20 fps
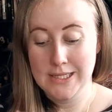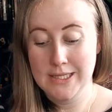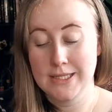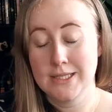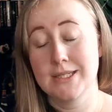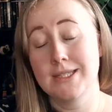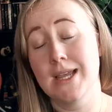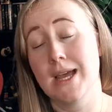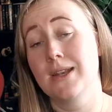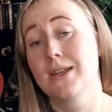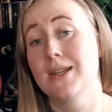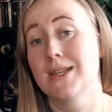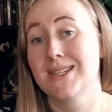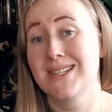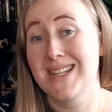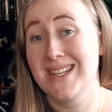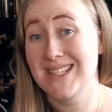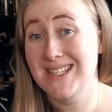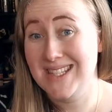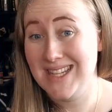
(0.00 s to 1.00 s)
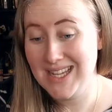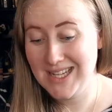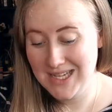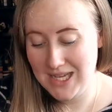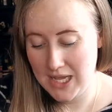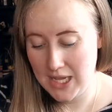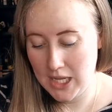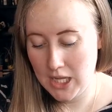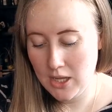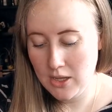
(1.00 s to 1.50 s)
Sandnes
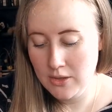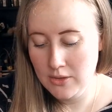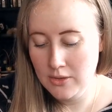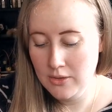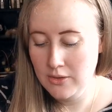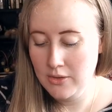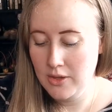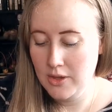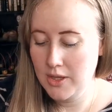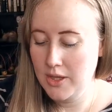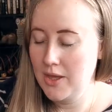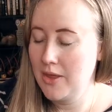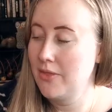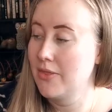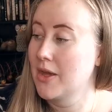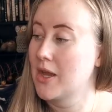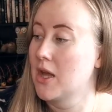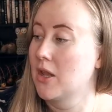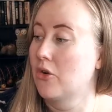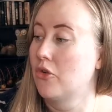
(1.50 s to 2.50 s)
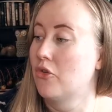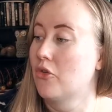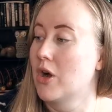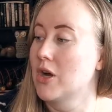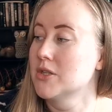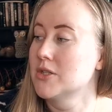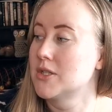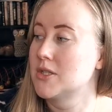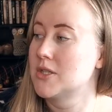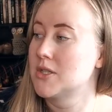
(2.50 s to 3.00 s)
Sunday in the color
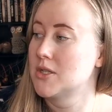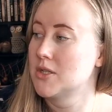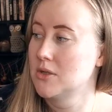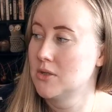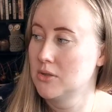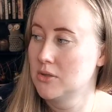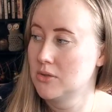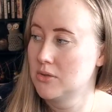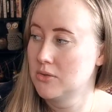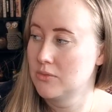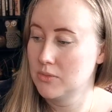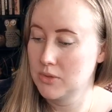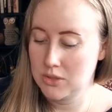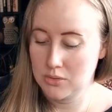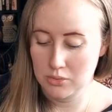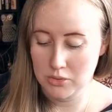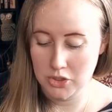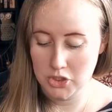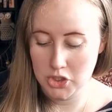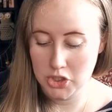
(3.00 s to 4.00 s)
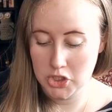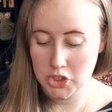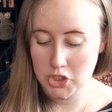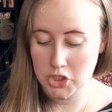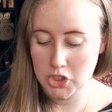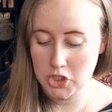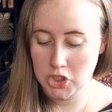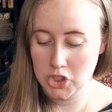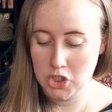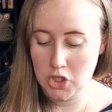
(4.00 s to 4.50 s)
Rust, which
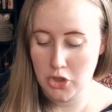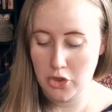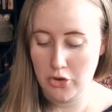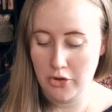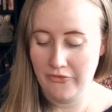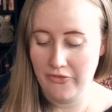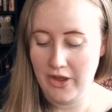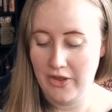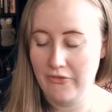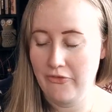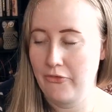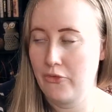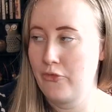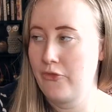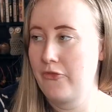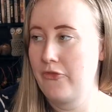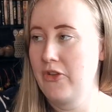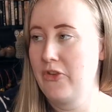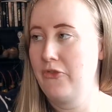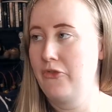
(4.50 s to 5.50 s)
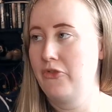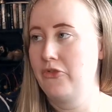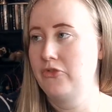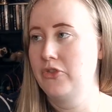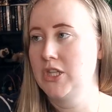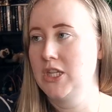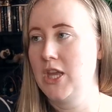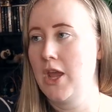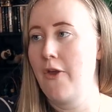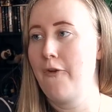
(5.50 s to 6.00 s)
was
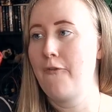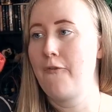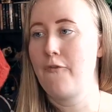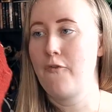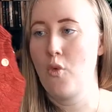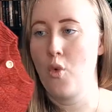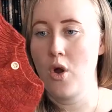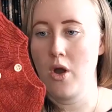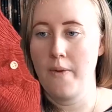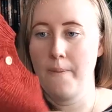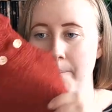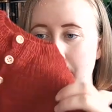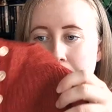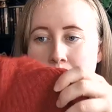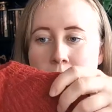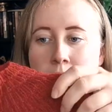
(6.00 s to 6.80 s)
3554.